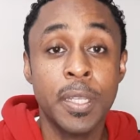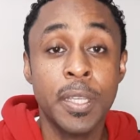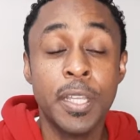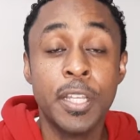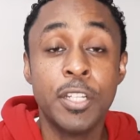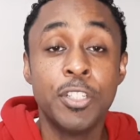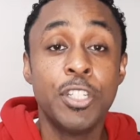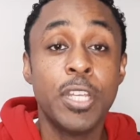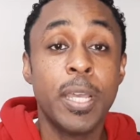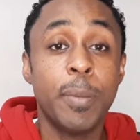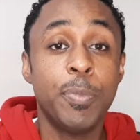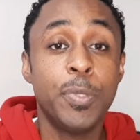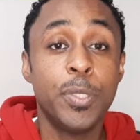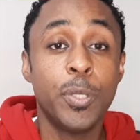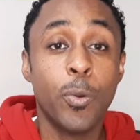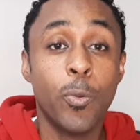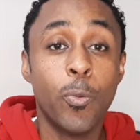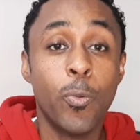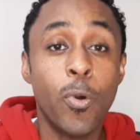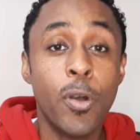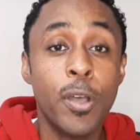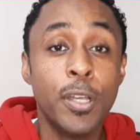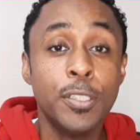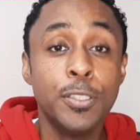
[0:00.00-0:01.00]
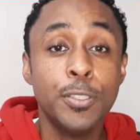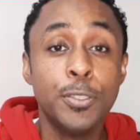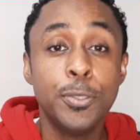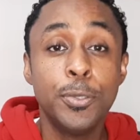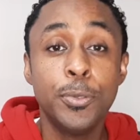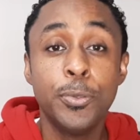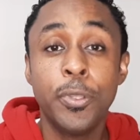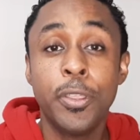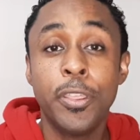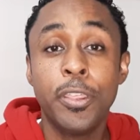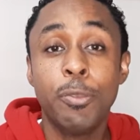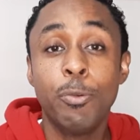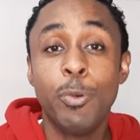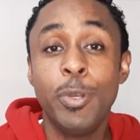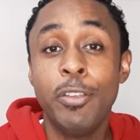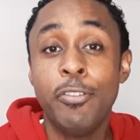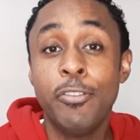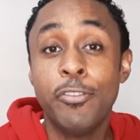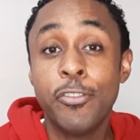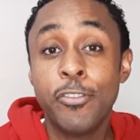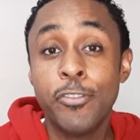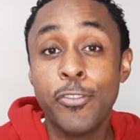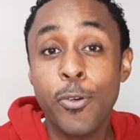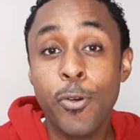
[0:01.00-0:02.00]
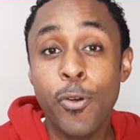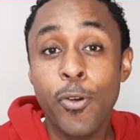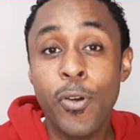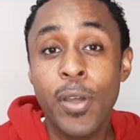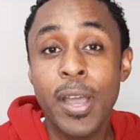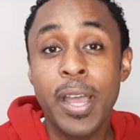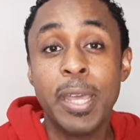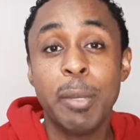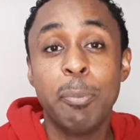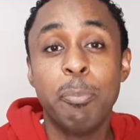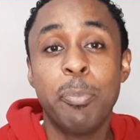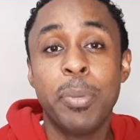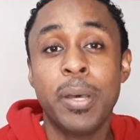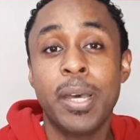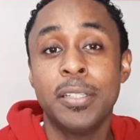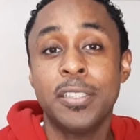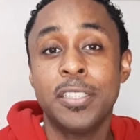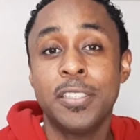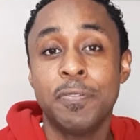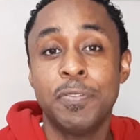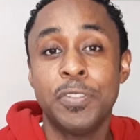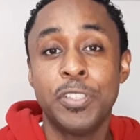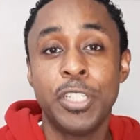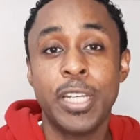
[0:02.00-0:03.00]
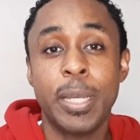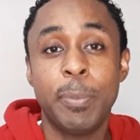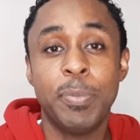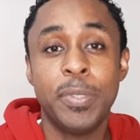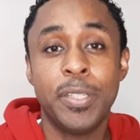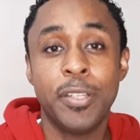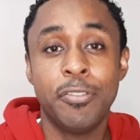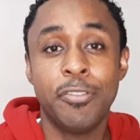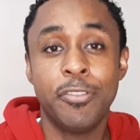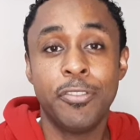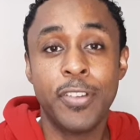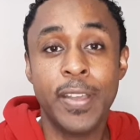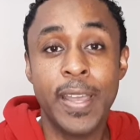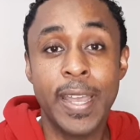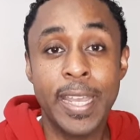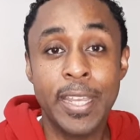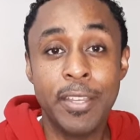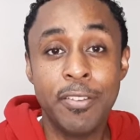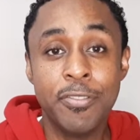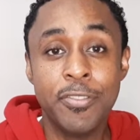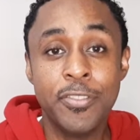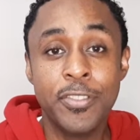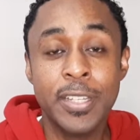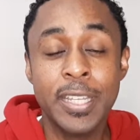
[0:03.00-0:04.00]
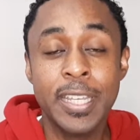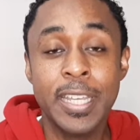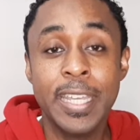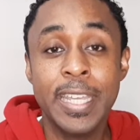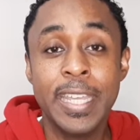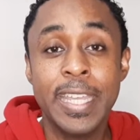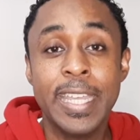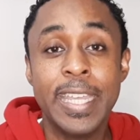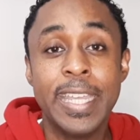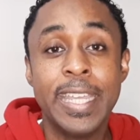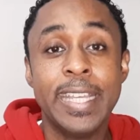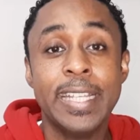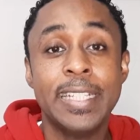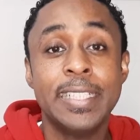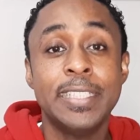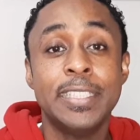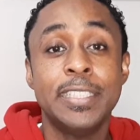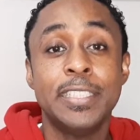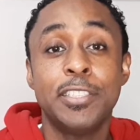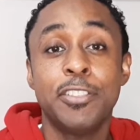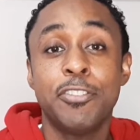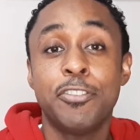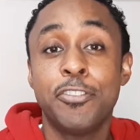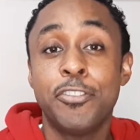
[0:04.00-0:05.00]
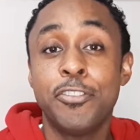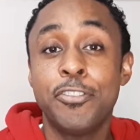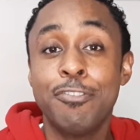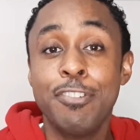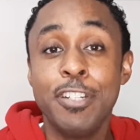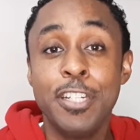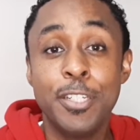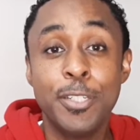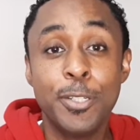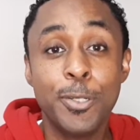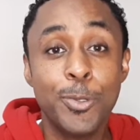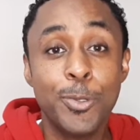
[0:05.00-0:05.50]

Chapter 1, 2, 3, 4 and part of chapter 5 is free to